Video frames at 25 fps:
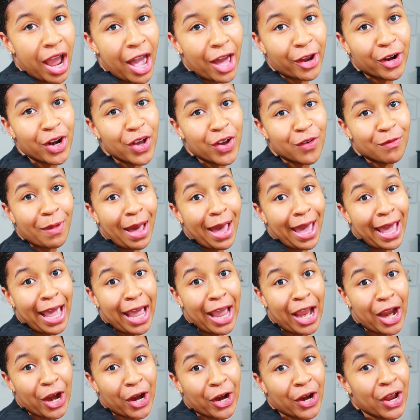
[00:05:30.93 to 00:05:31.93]
I don't know if my
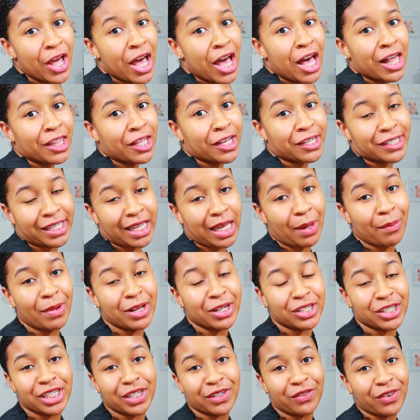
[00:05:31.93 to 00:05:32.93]
hair looks like a
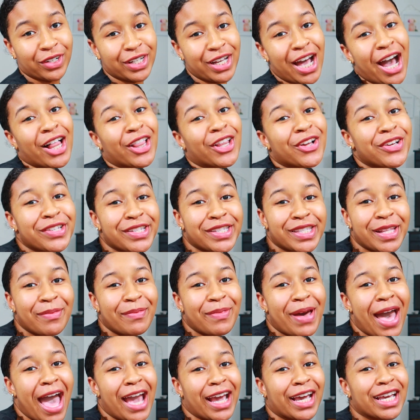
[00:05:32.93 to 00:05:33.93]
bunch of different colors in the
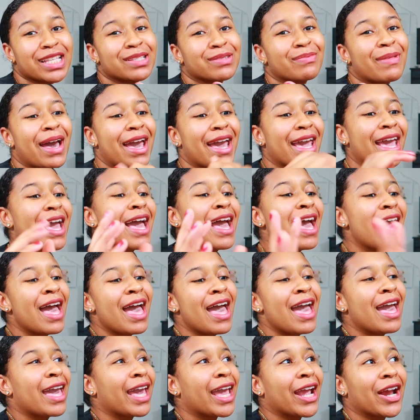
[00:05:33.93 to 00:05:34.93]
back because my
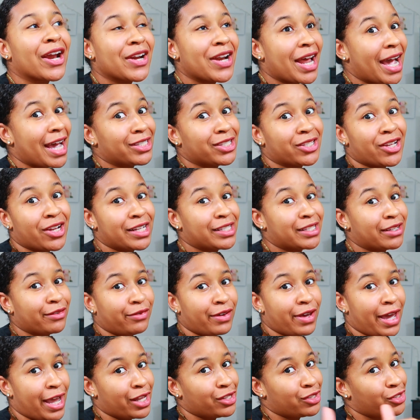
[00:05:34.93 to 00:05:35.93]
hair dye is starting to
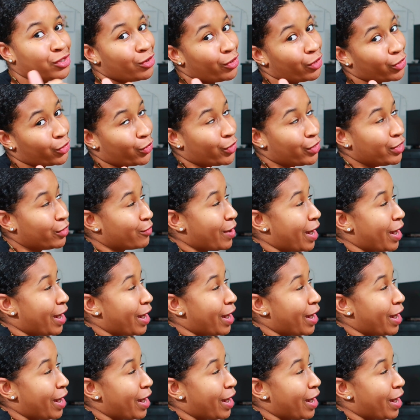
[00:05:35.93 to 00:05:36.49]
fade, so ignore the